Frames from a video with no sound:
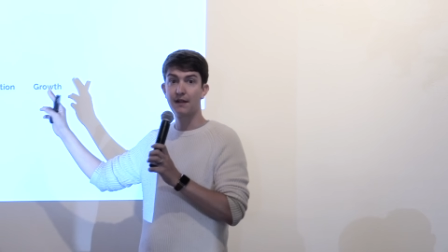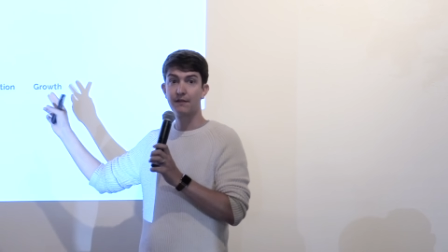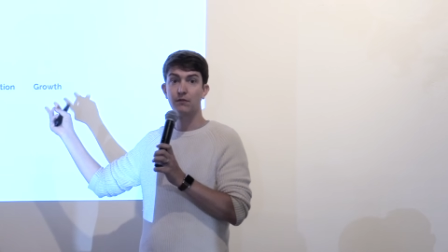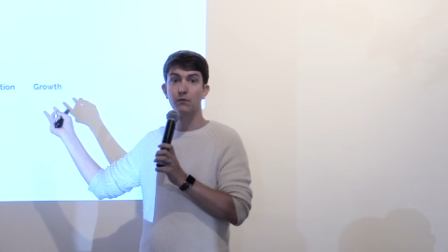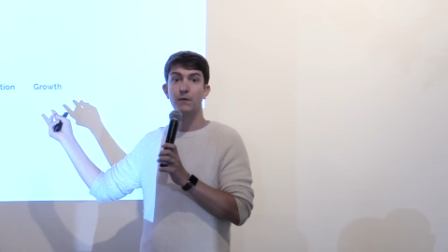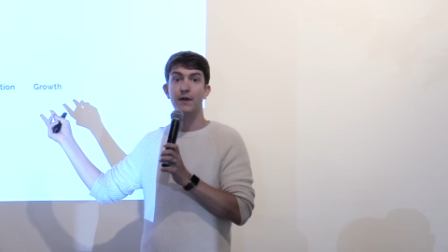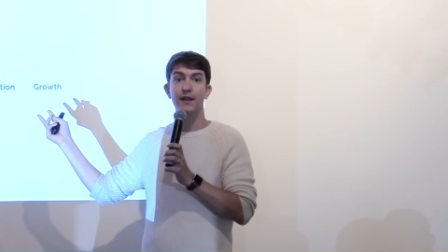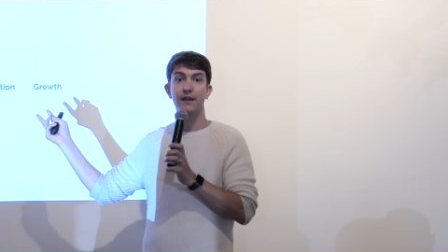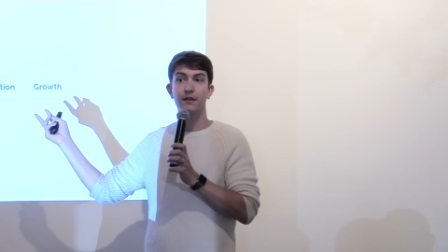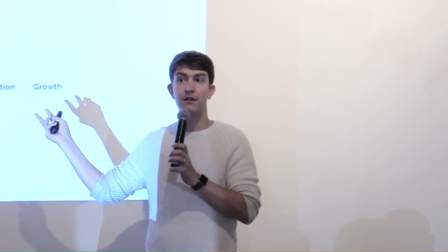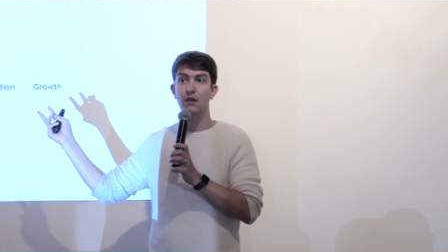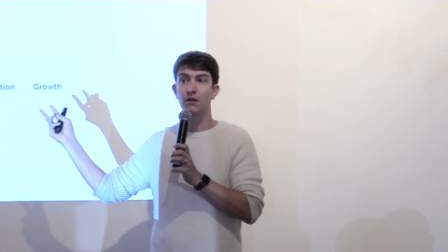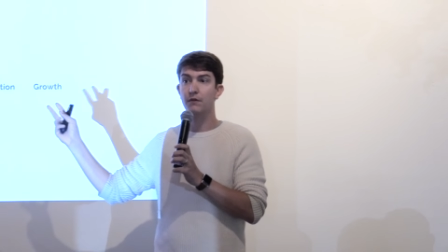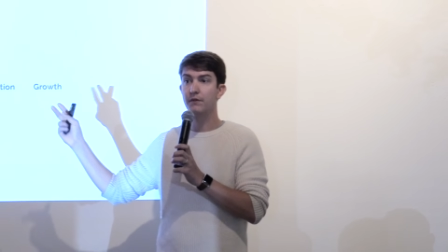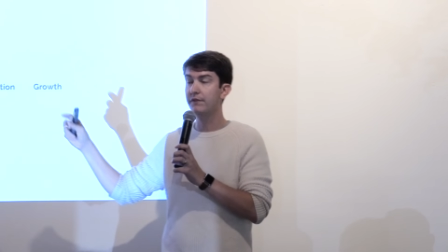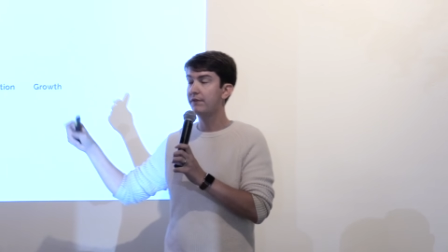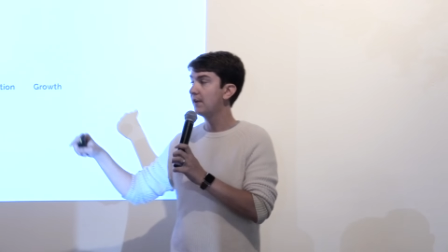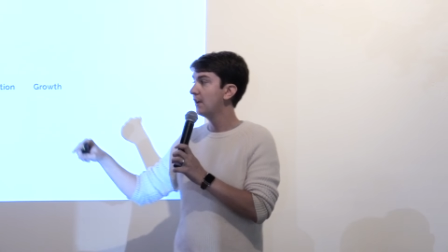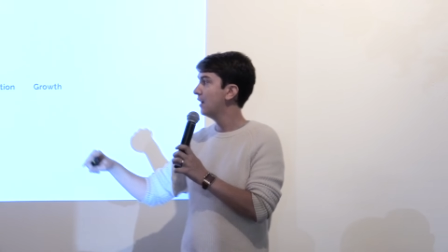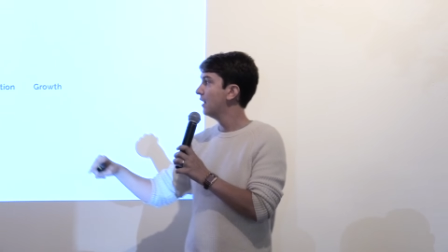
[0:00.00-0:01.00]
that's the way it
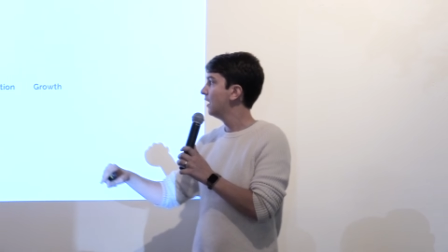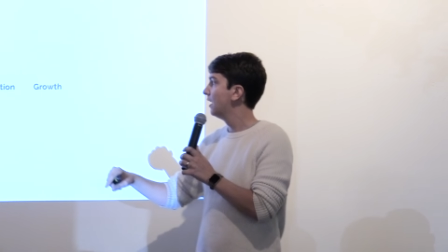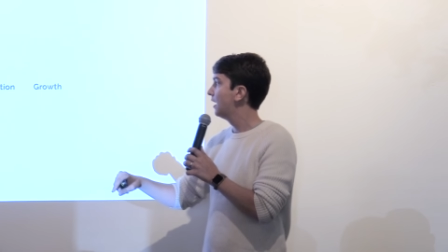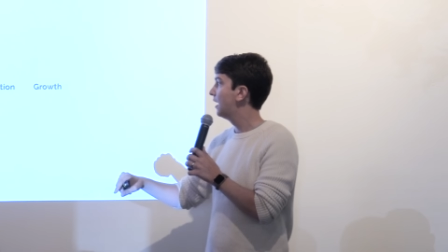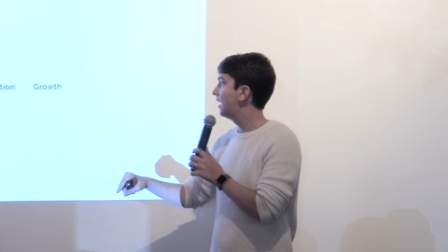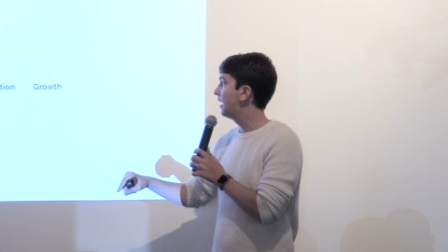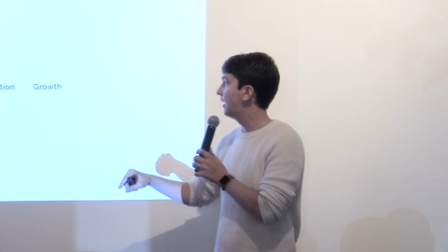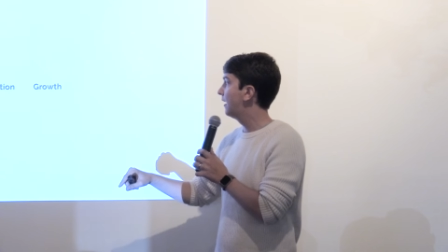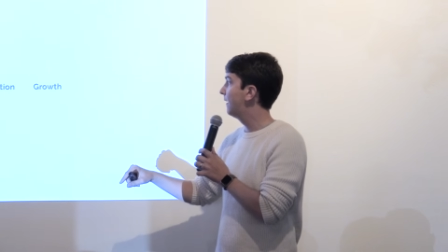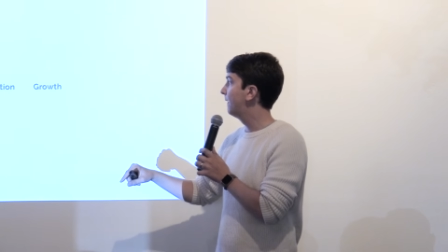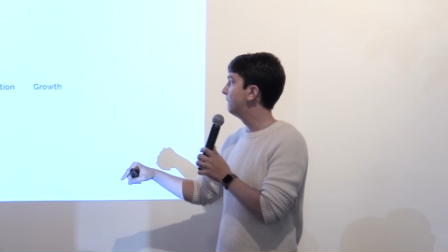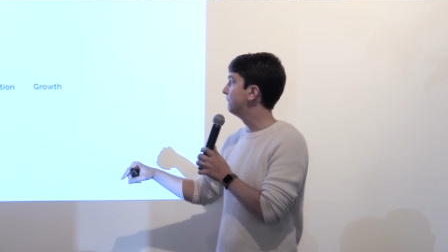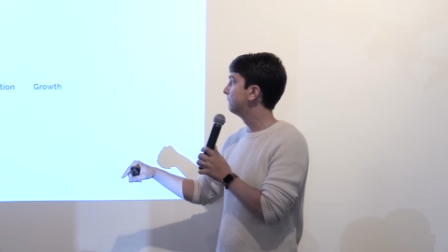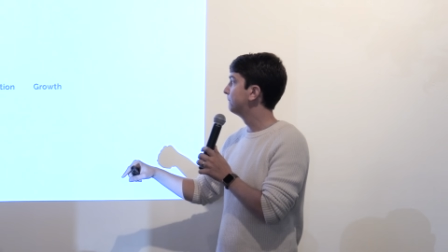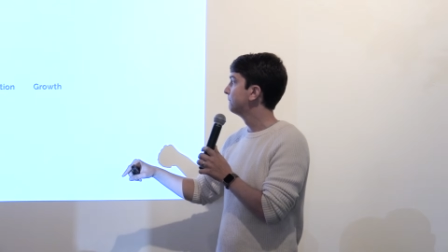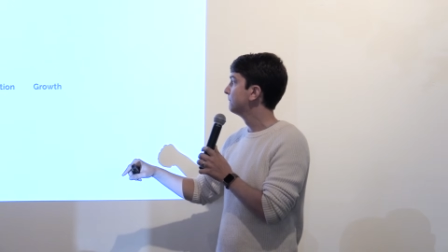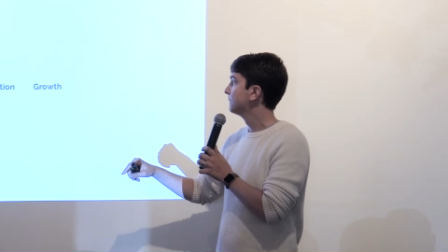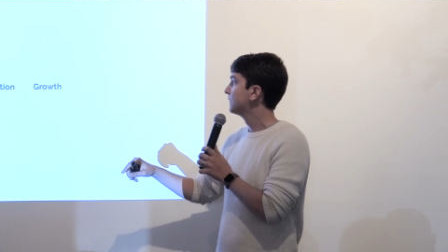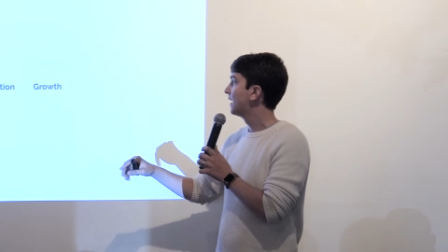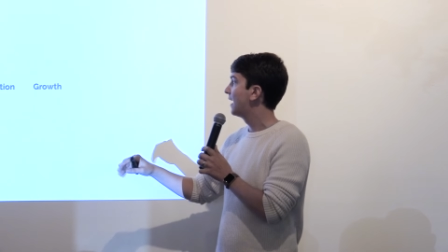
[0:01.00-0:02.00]
goes. And